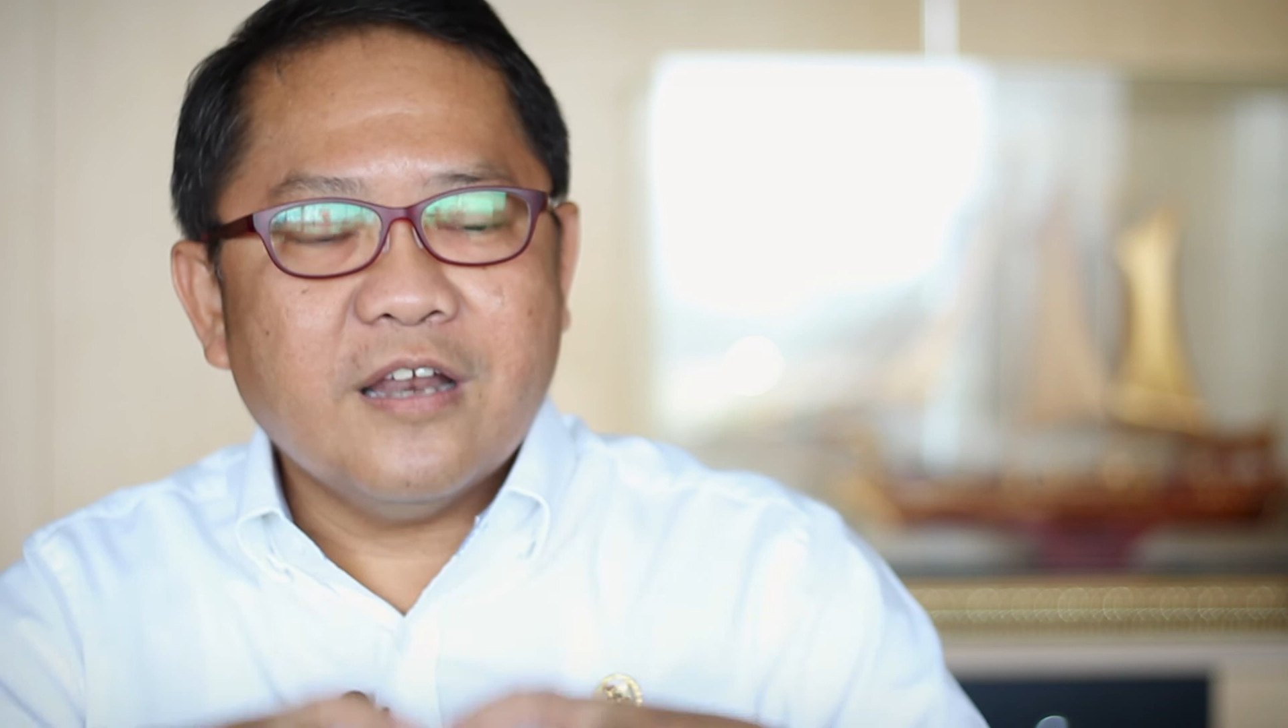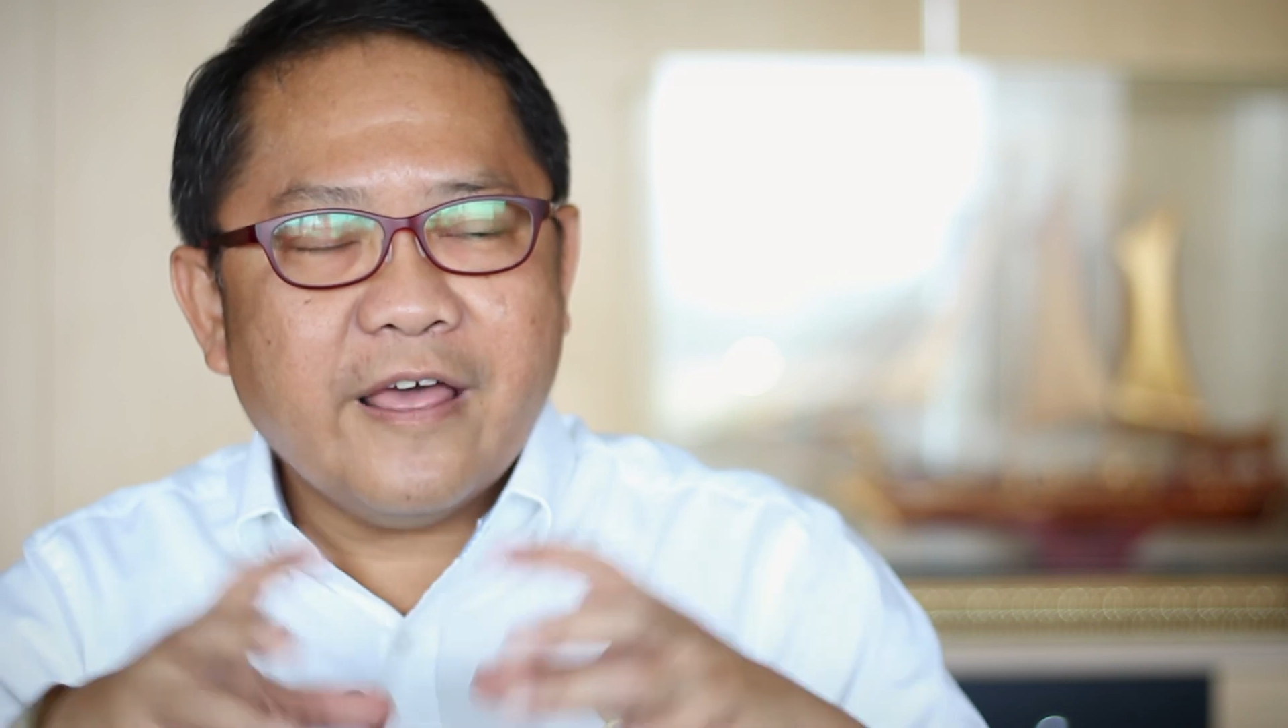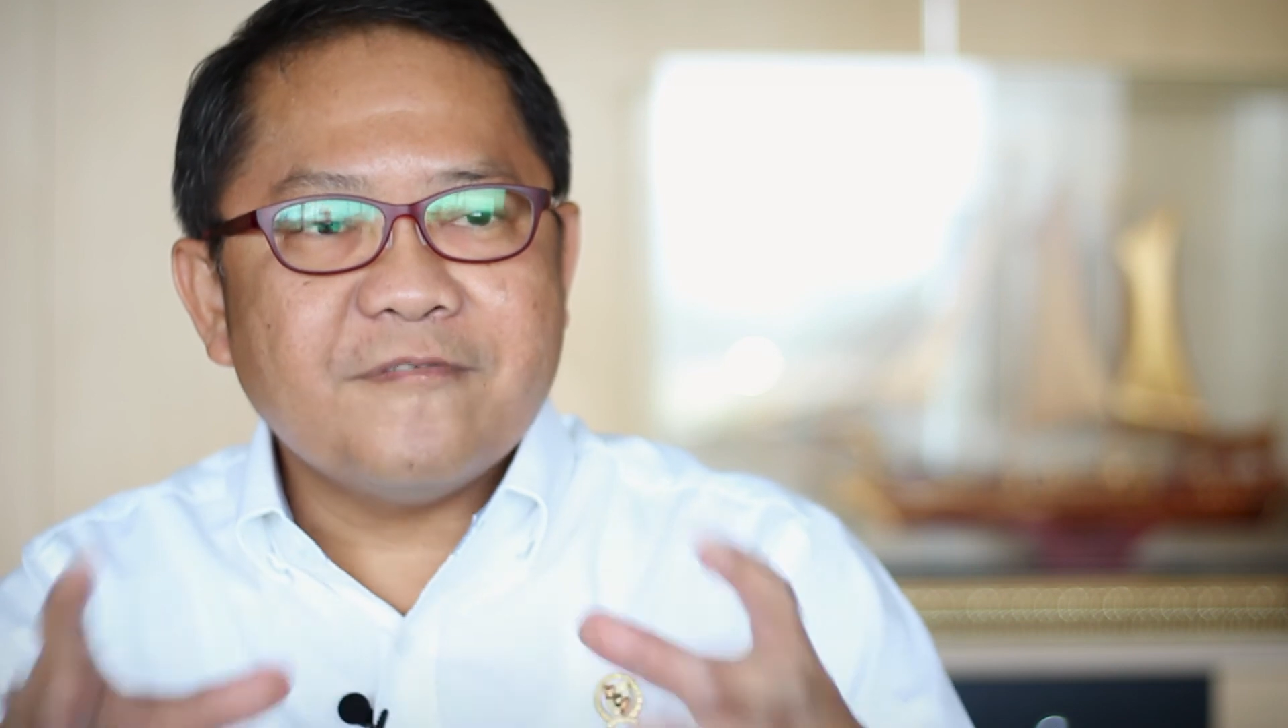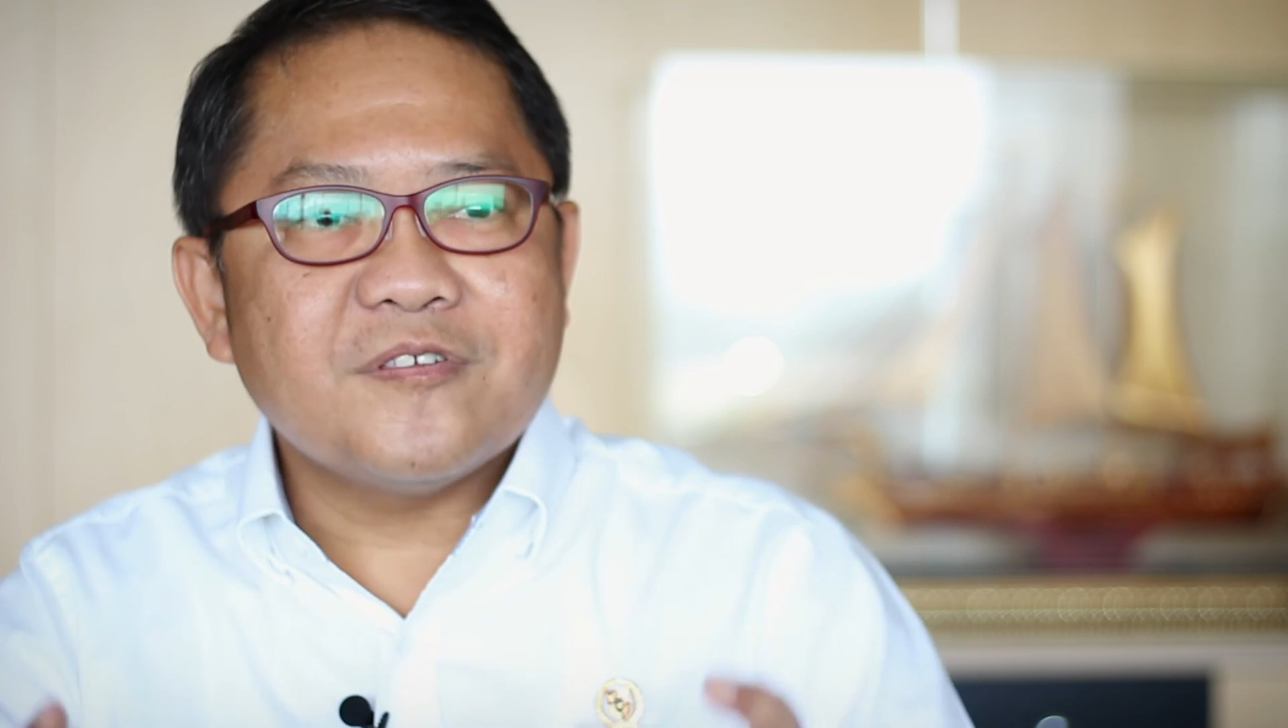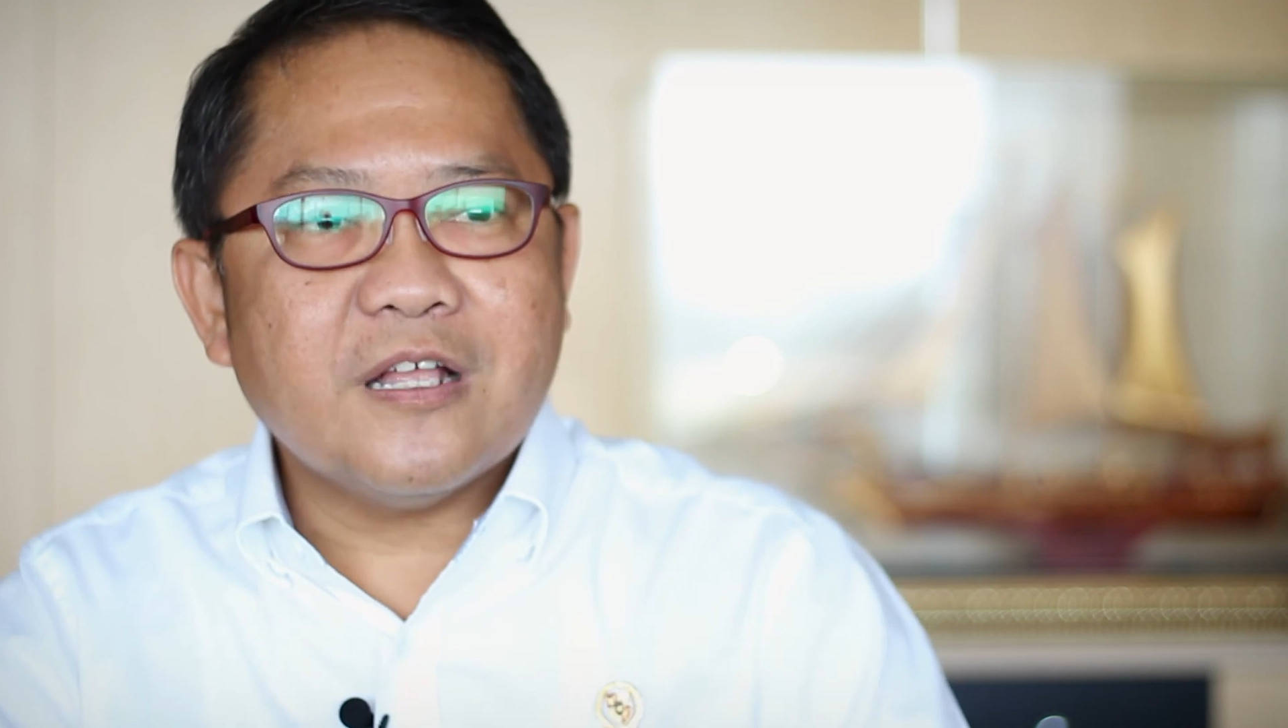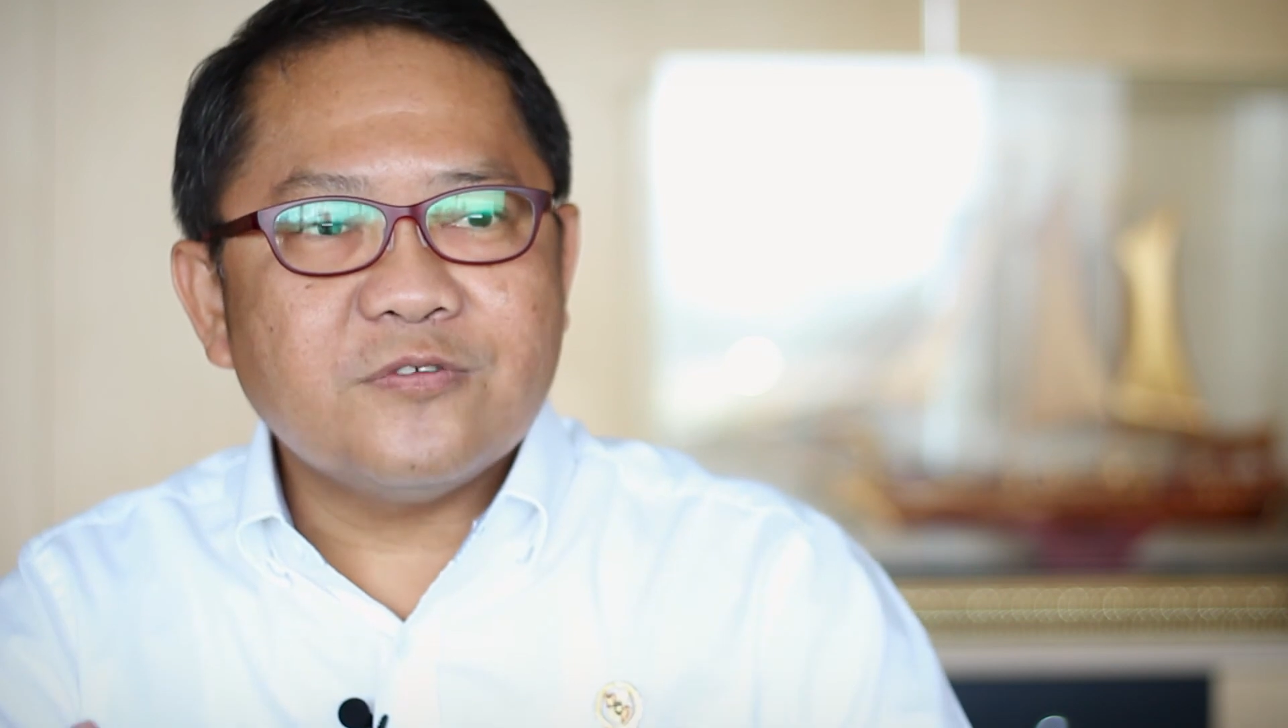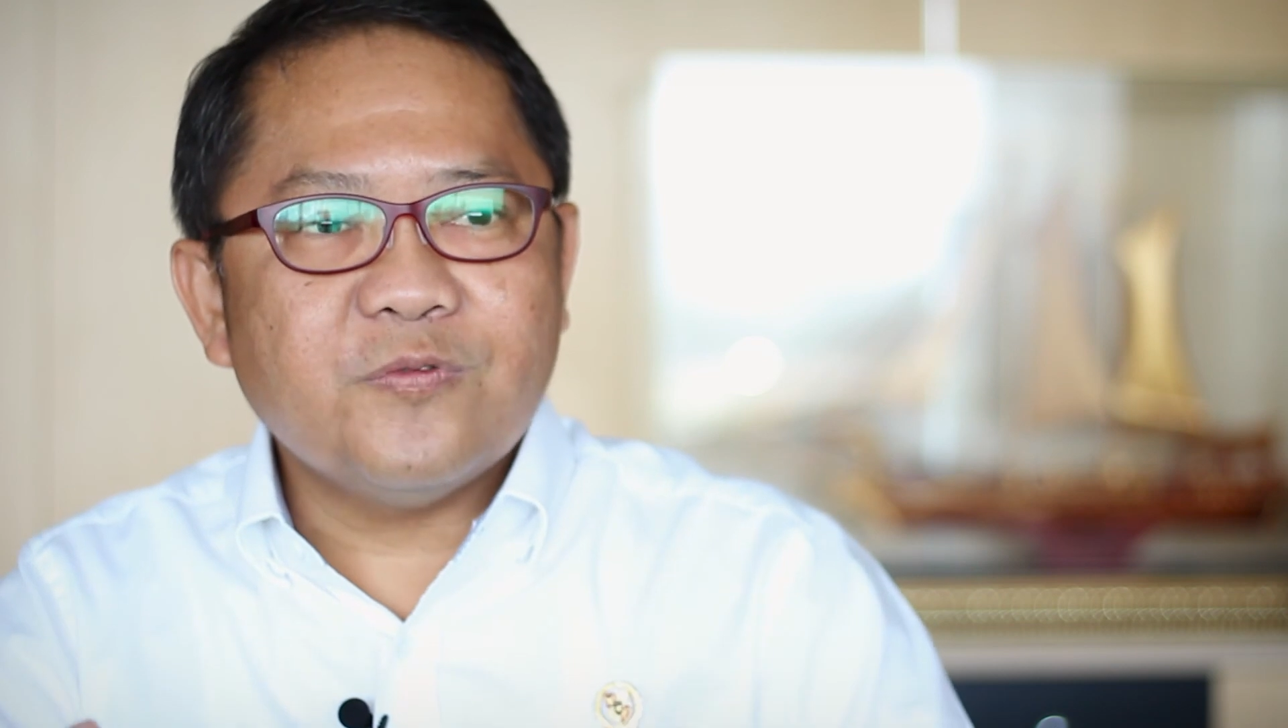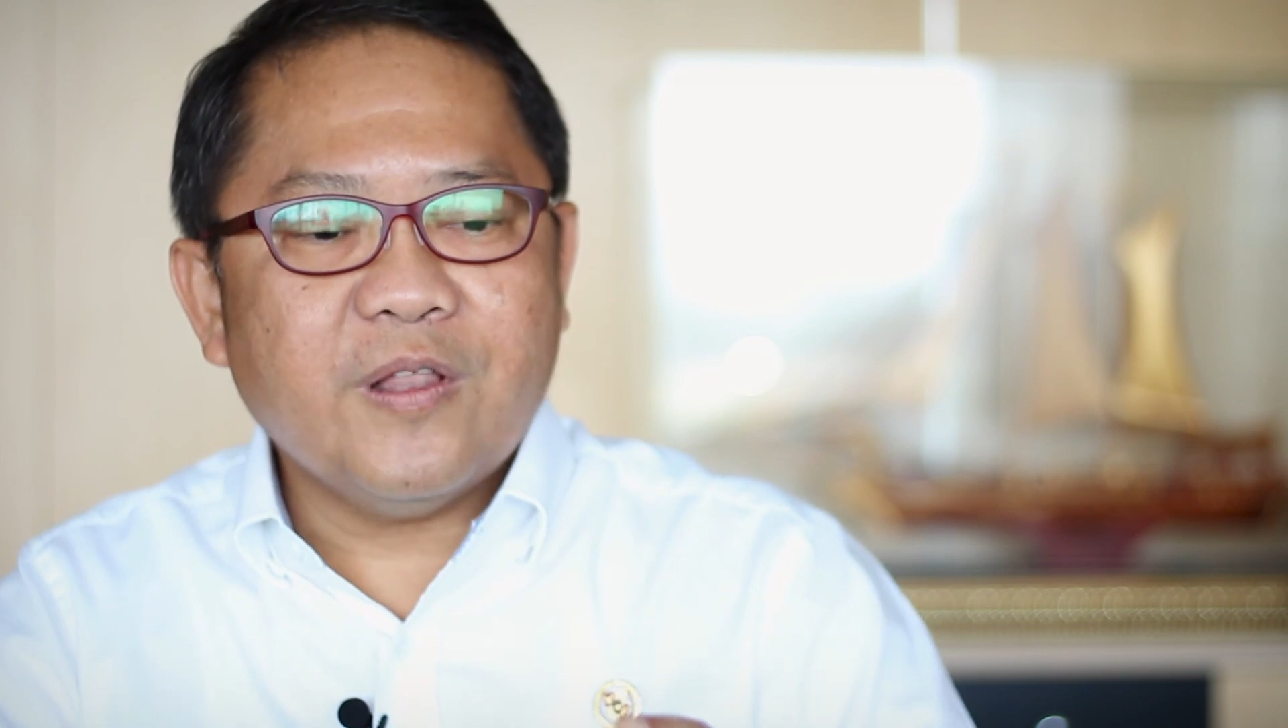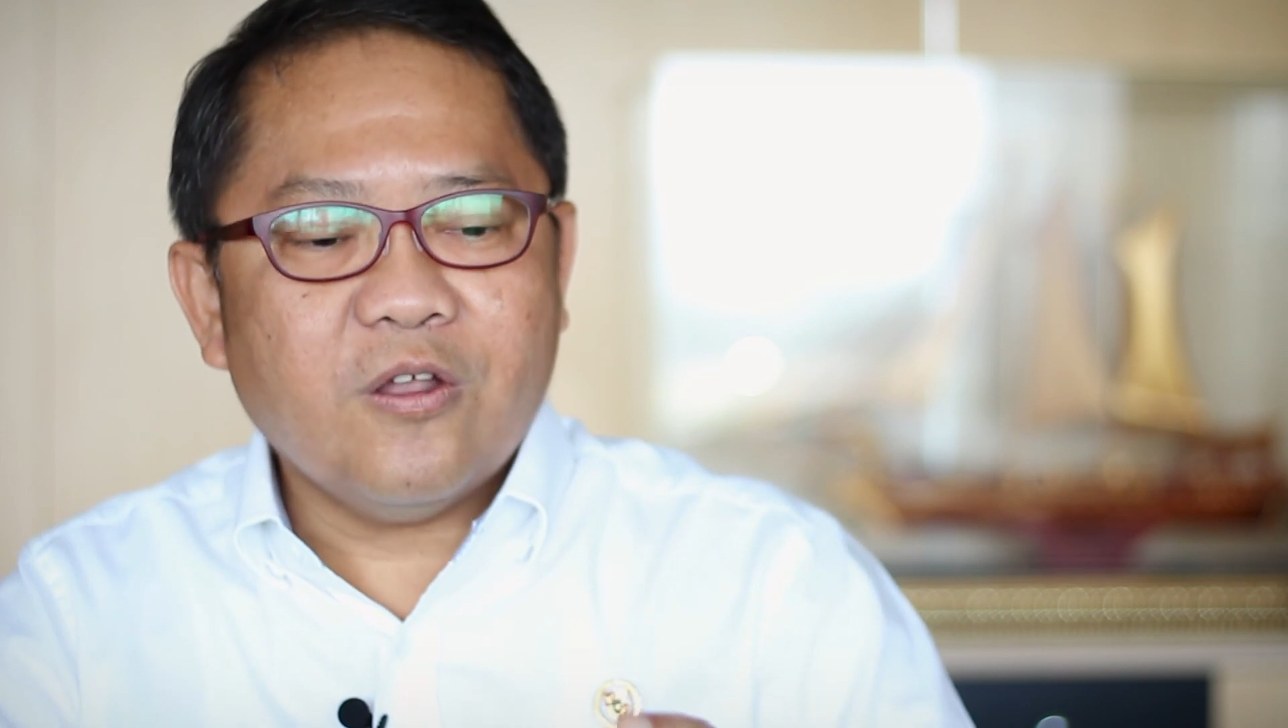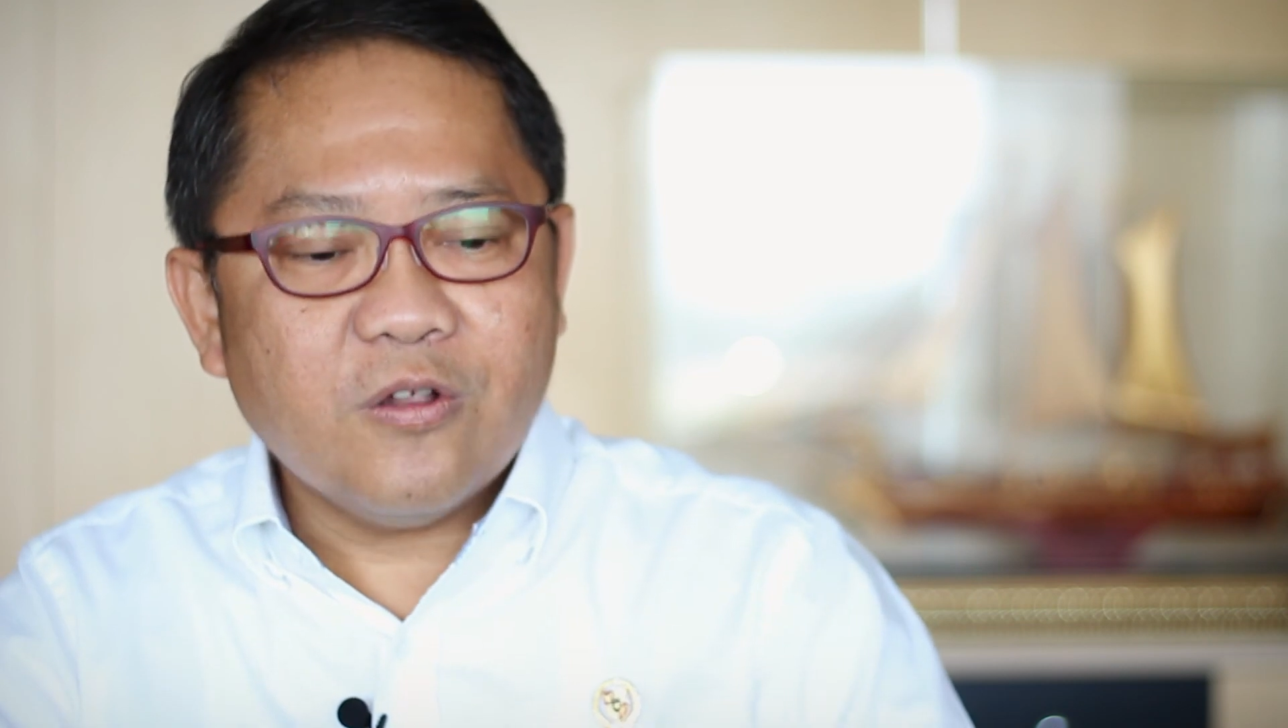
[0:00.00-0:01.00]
lifestyles will